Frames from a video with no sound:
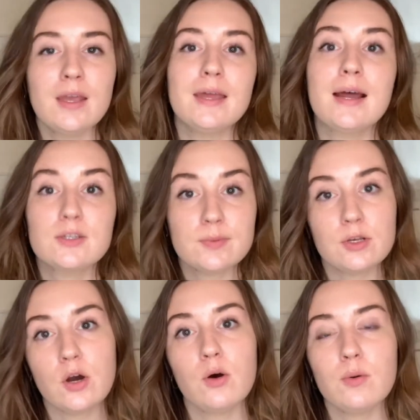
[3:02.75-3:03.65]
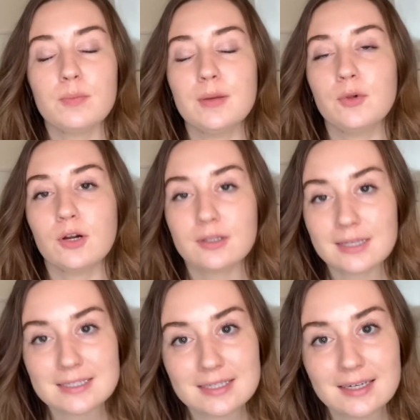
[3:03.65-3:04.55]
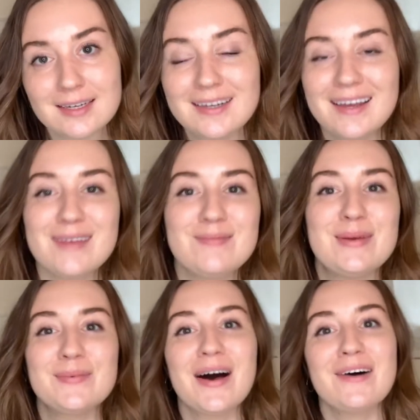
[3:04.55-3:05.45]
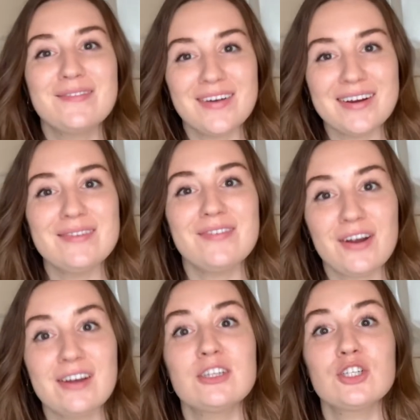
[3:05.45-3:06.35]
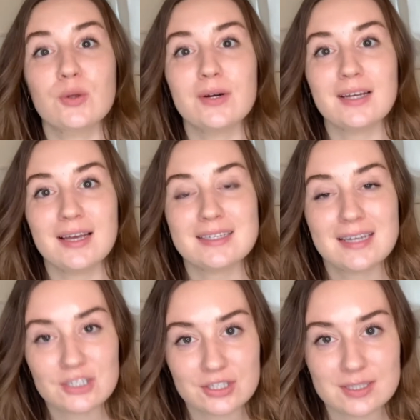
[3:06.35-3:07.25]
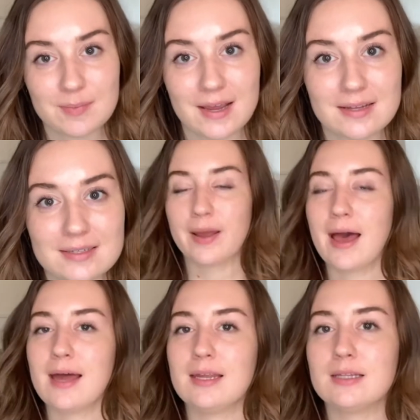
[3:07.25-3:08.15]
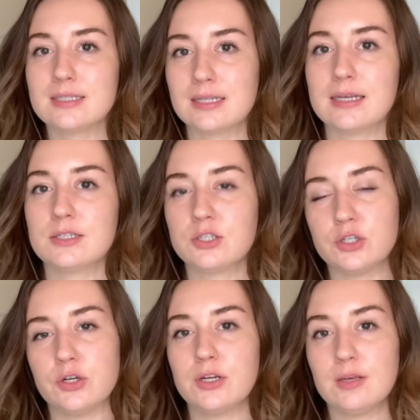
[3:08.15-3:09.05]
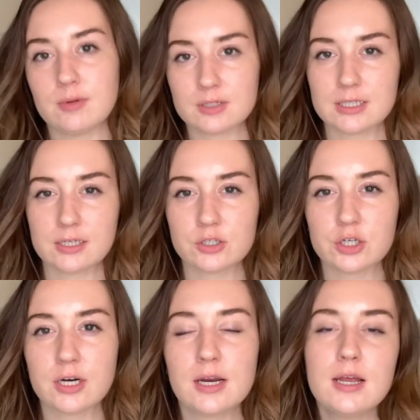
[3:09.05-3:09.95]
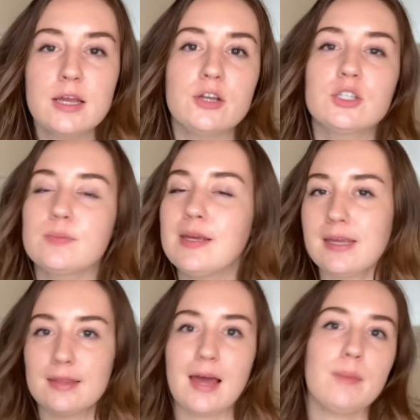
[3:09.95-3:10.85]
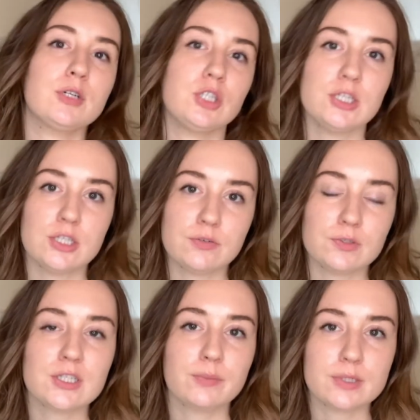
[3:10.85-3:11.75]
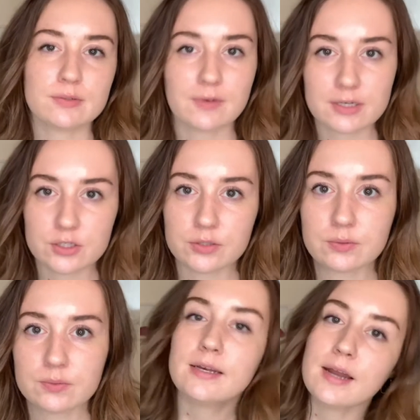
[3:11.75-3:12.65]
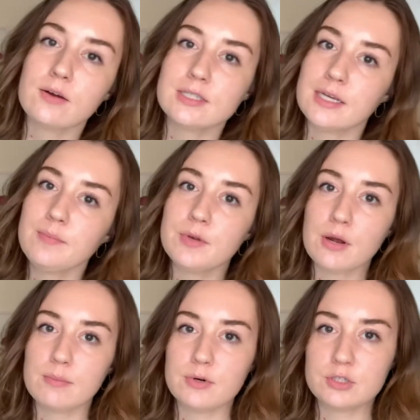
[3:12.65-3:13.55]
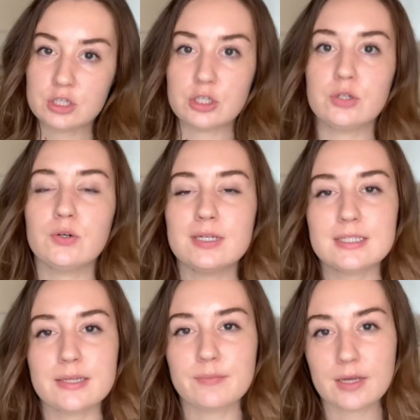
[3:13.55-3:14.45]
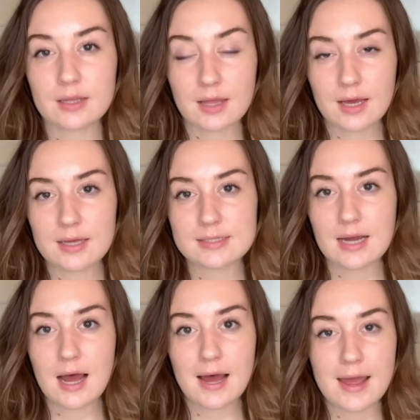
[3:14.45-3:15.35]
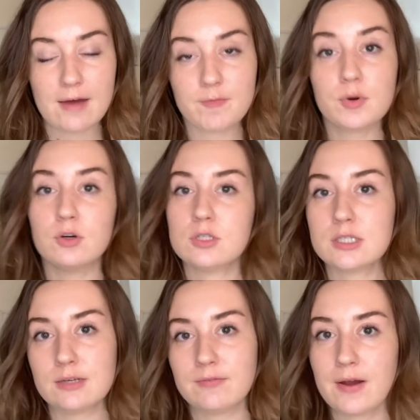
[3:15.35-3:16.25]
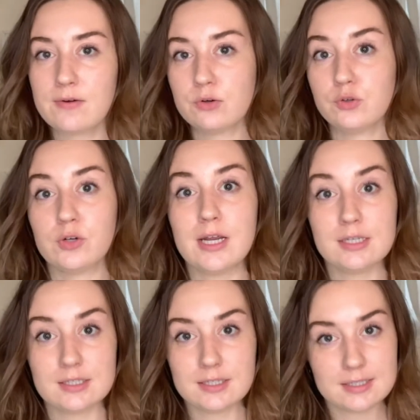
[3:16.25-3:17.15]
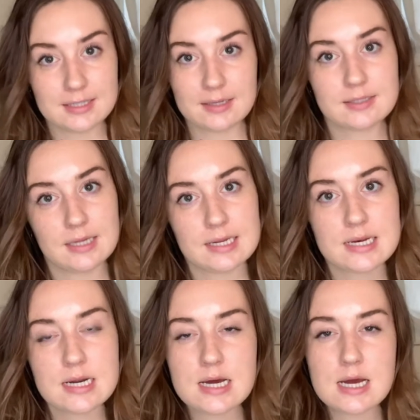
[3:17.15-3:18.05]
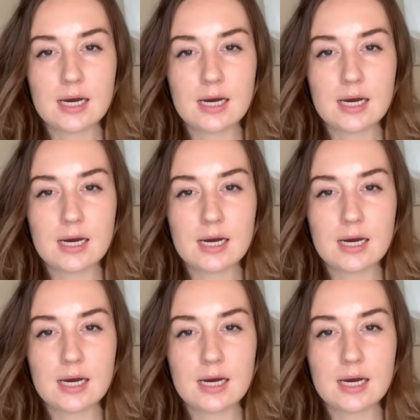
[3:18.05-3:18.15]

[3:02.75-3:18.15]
And as we know, people are lazy and people have very short attention spans. Adding these links to your email signature, you're just making it that much easier for someone to find you. Now, tip number 2 is something that I have personally found great success in.